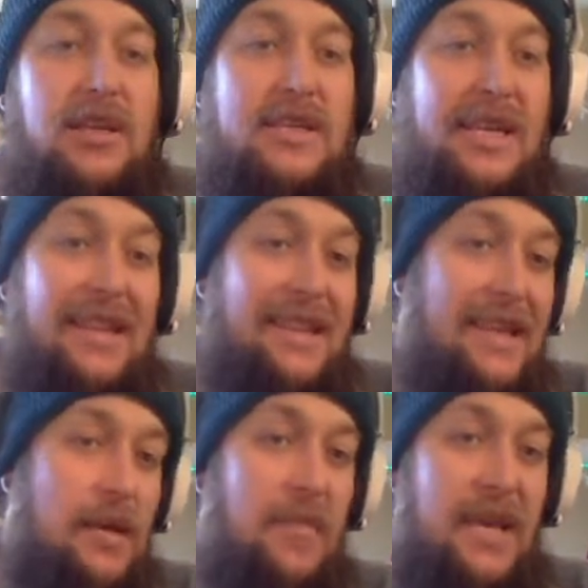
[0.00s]
to get
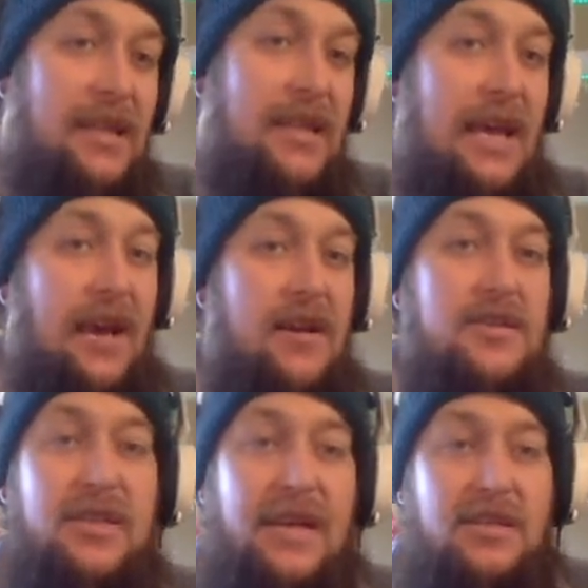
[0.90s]
them in the air,
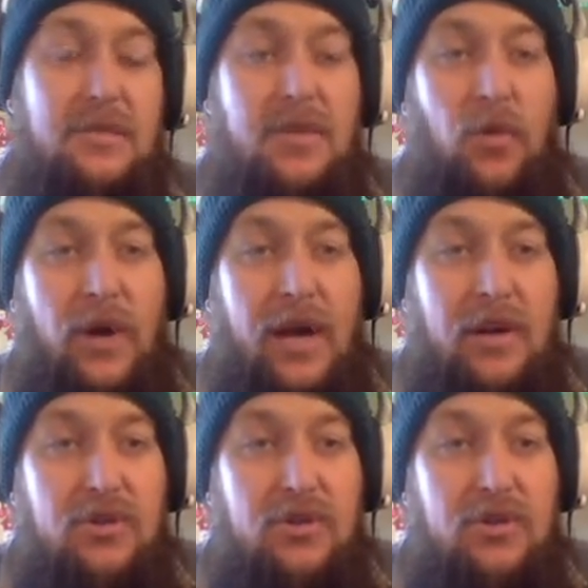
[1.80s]
to catch them in the wild,